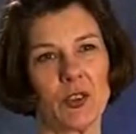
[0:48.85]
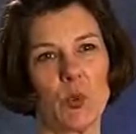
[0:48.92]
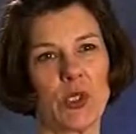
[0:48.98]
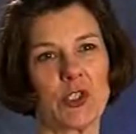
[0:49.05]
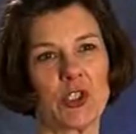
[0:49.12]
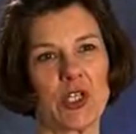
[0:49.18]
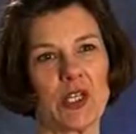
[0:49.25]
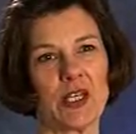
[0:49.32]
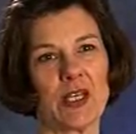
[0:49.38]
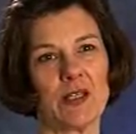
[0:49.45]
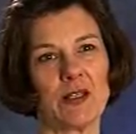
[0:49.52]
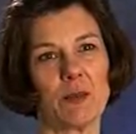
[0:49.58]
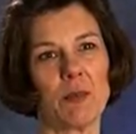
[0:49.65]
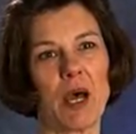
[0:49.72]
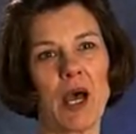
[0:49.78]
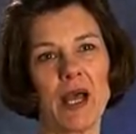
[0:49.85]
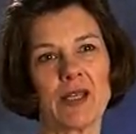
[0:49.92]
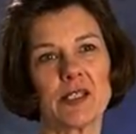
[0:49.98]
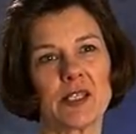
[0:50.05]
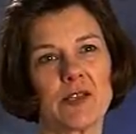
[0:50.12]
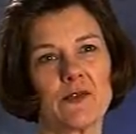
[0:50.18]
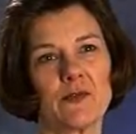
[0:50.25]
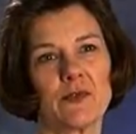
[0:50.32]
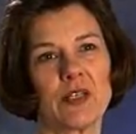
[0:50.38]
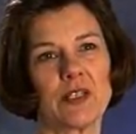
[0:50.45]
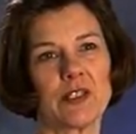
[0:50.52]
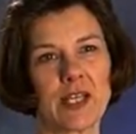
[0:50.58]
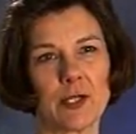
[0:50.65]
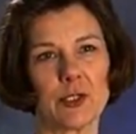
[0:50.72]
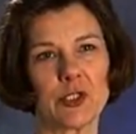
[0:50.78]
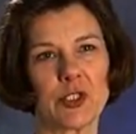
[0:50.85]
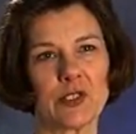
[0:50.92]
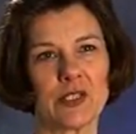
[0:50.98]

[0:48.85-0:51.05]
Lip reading: which in the minds of the intelligent